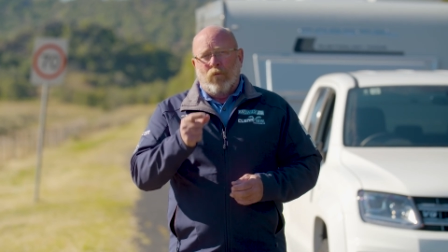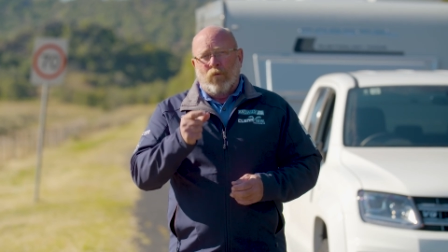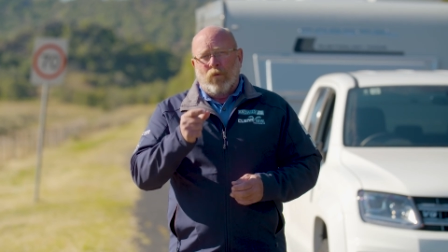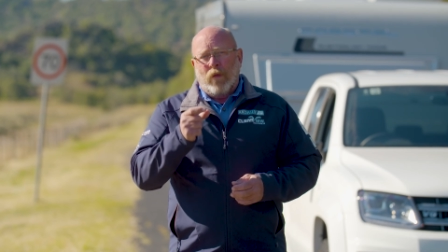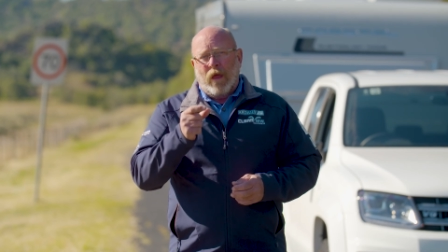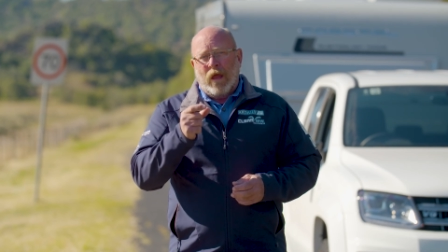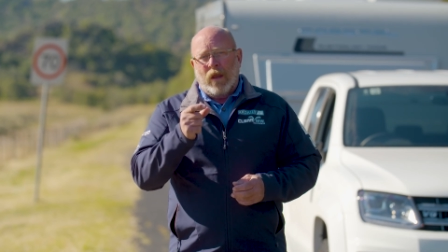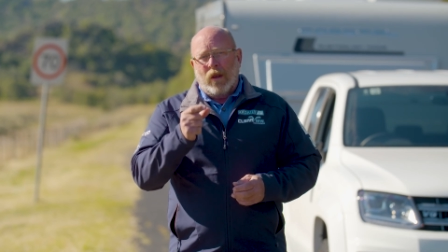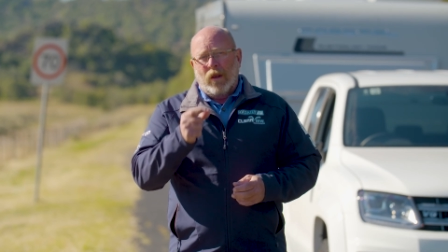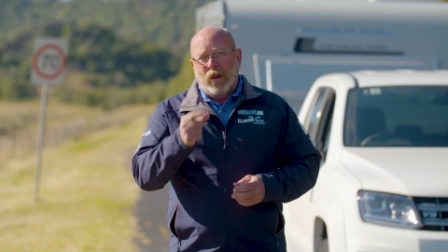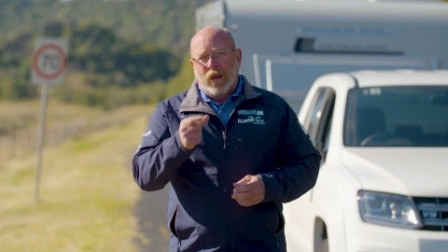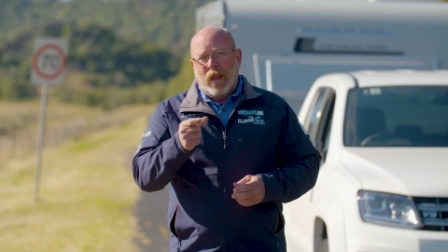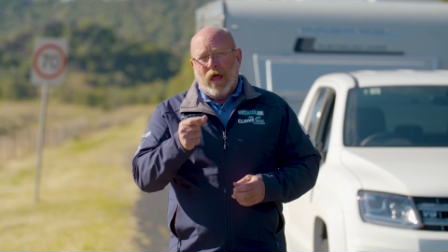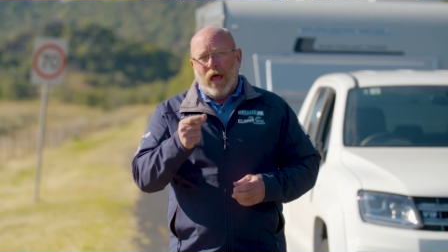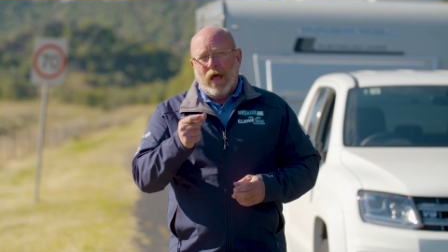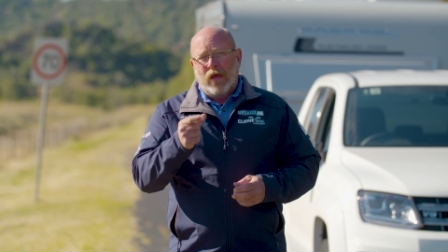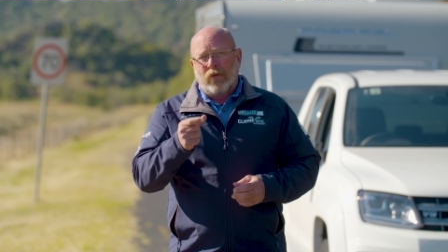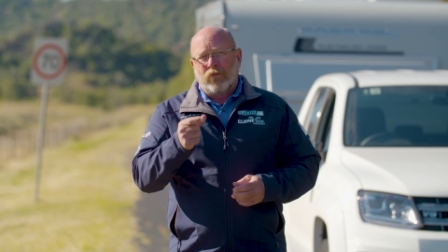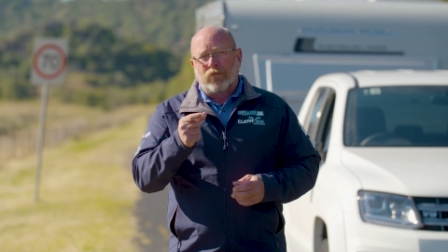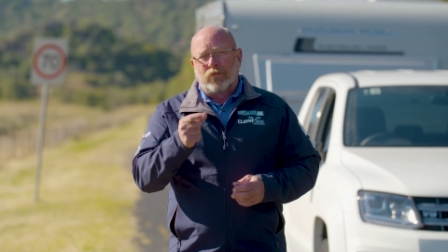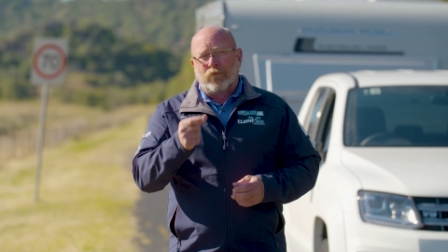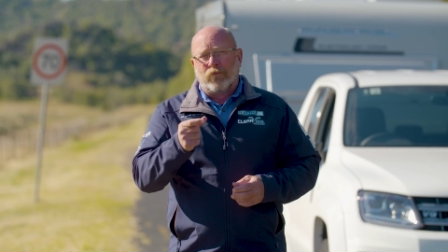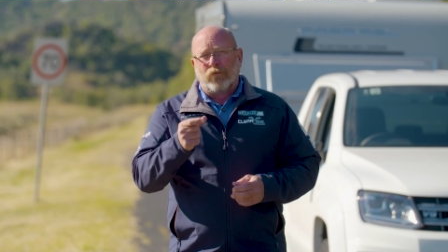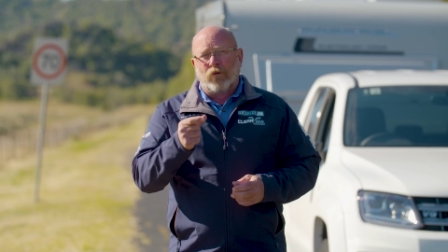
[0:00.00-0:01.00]
that
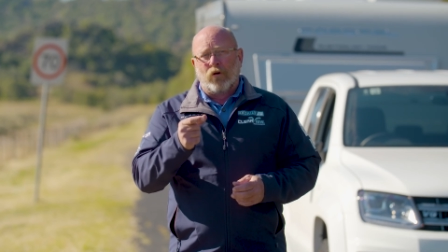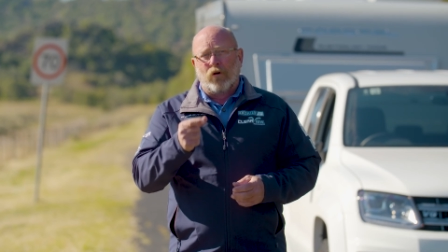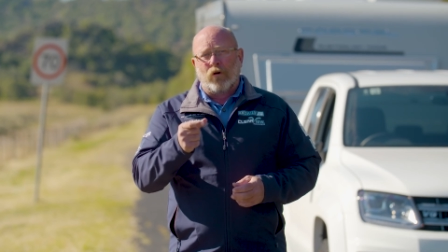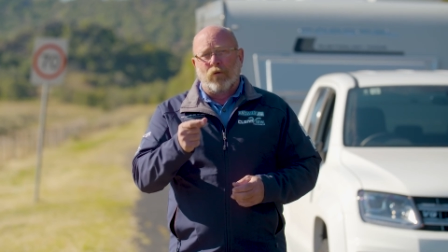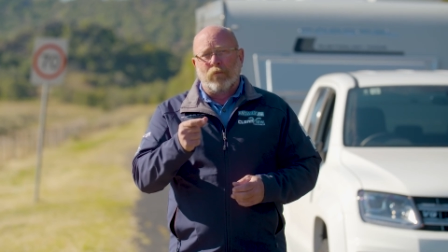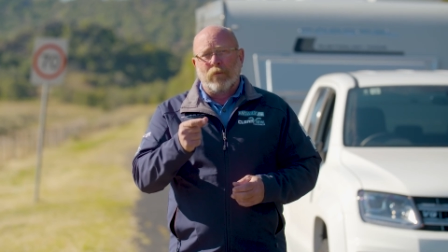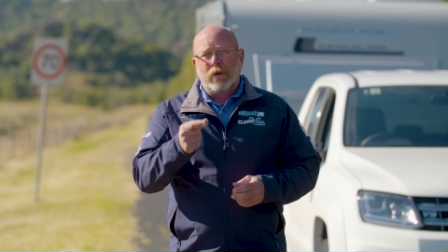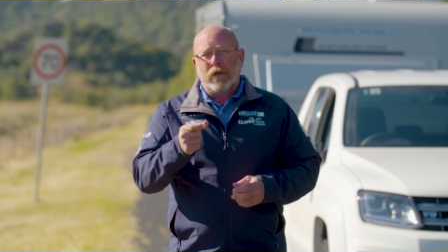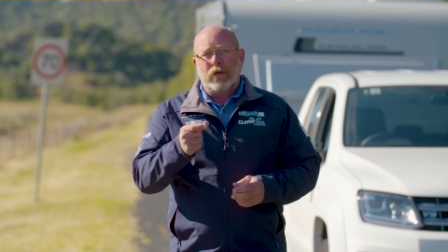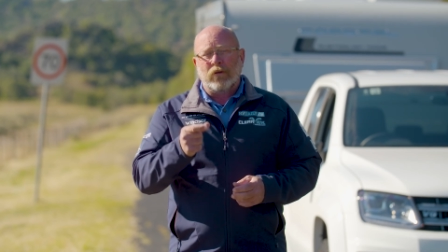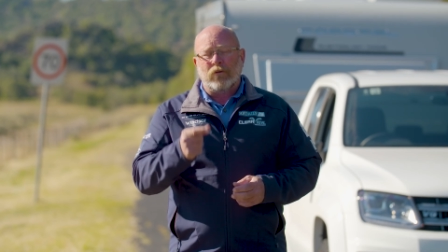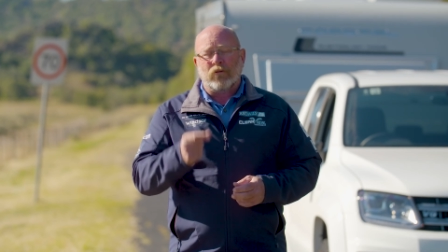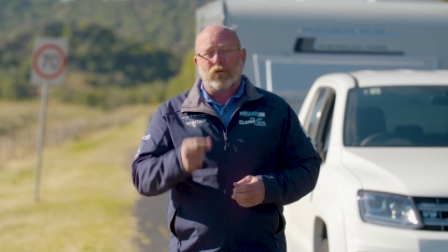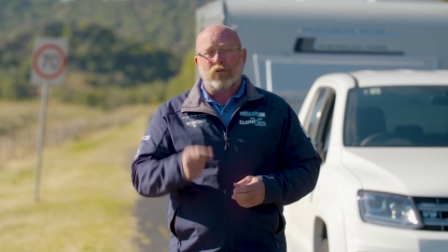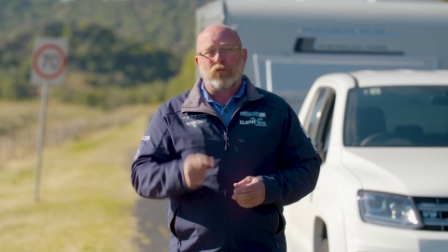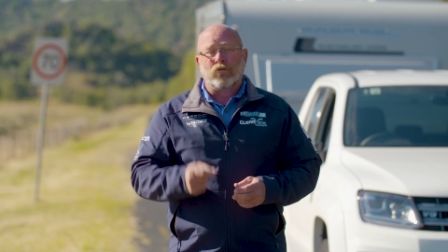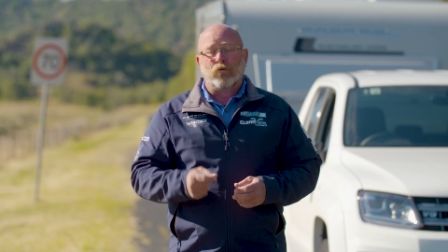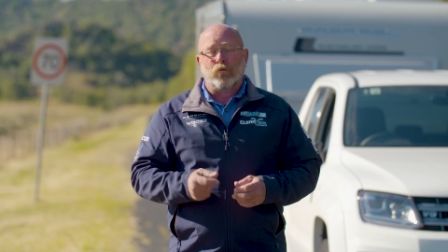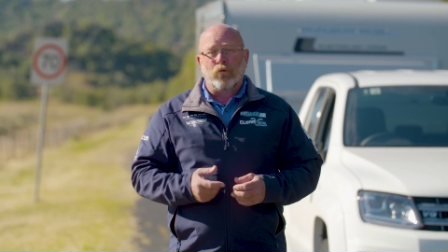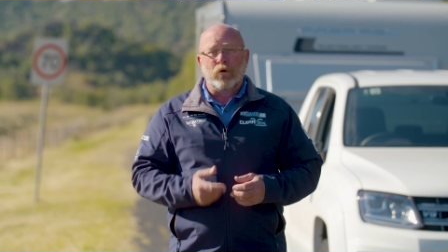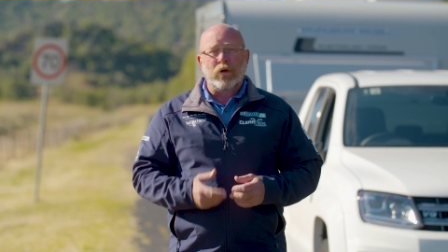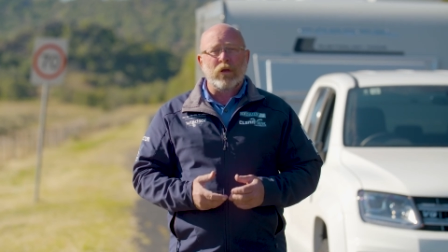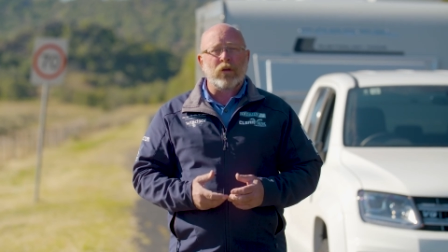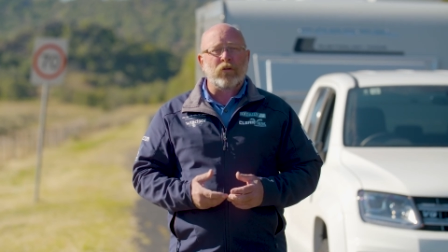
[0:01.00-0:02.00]
last 4 metres,
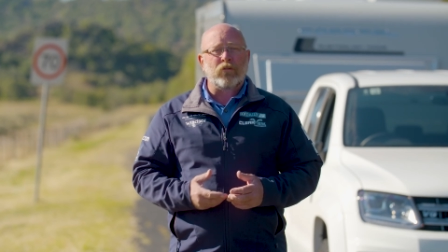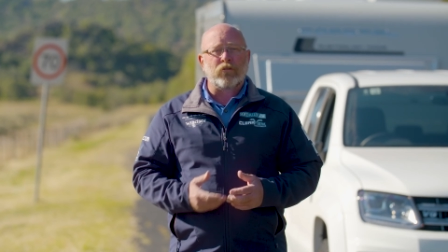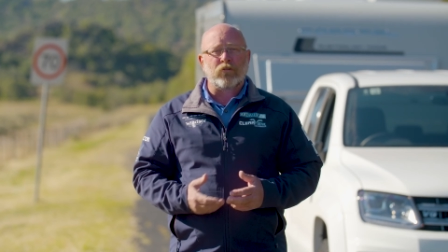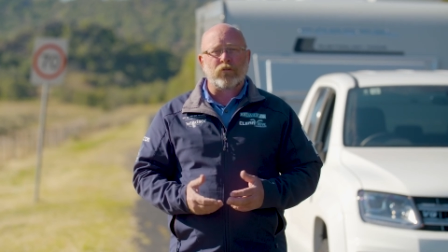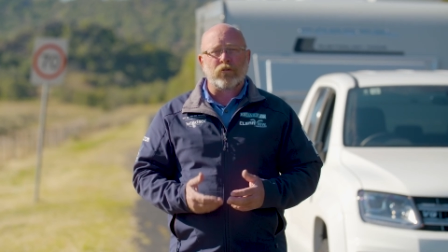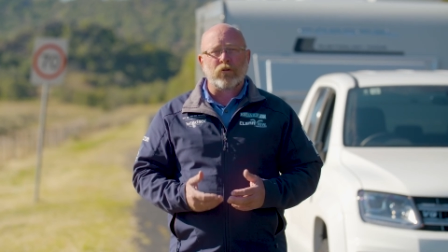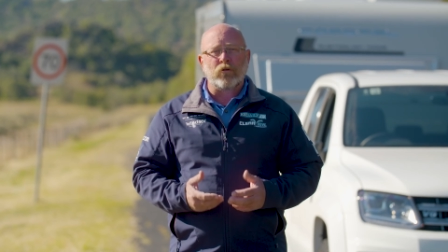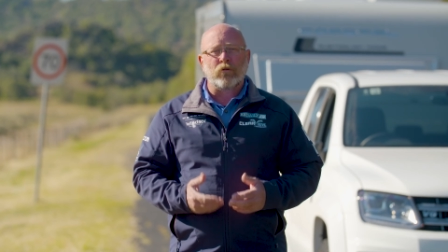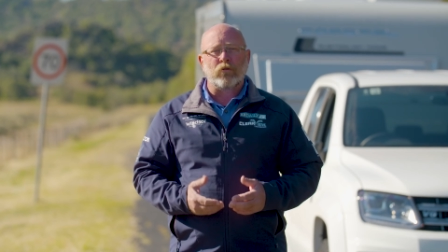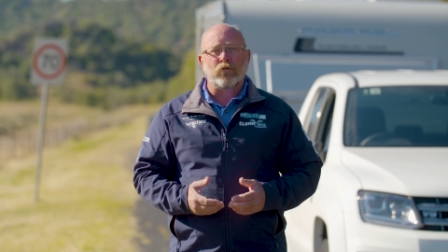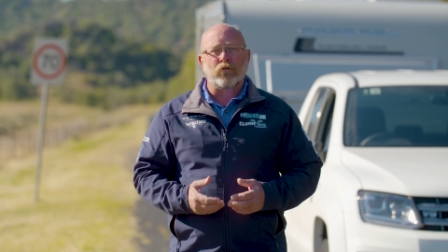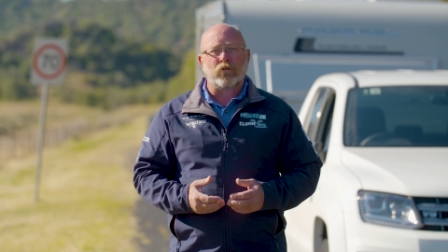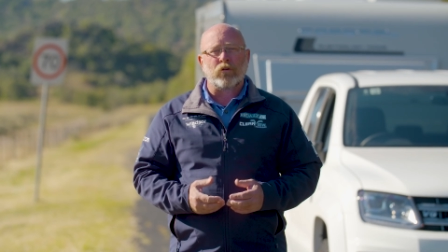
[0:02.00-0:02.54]
we're still